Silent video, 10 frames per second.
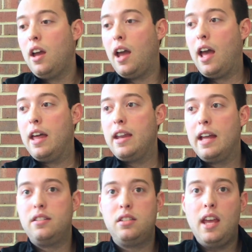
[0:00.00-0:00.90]
And
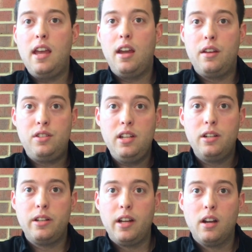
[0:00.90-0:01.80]
at
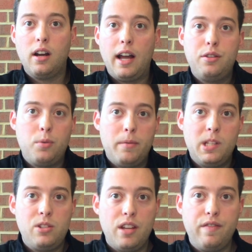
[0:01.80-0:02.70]
senior year, I swam in
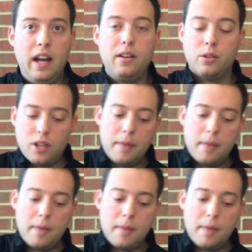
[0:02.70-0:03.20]
the state finals.